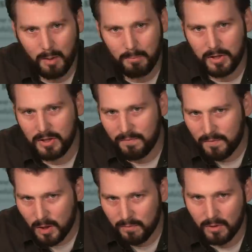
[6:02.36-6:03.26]
But in the
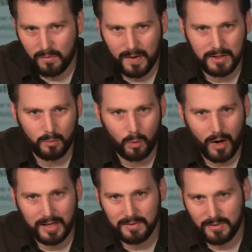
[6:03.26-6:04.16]
fervor of anti-war
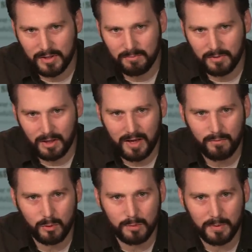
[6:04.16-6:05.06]
activism, the left
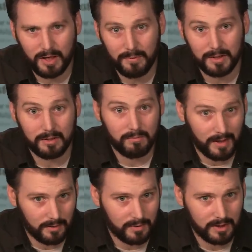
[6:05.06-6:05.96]
was becoming
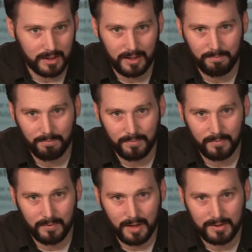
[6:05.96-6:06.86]
relevant again.
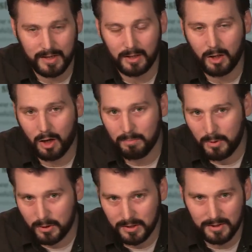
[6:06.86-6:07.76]
As Engelhardt
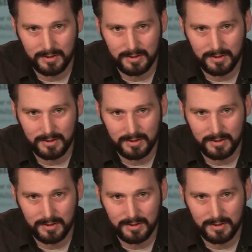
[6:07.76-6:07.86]
put it,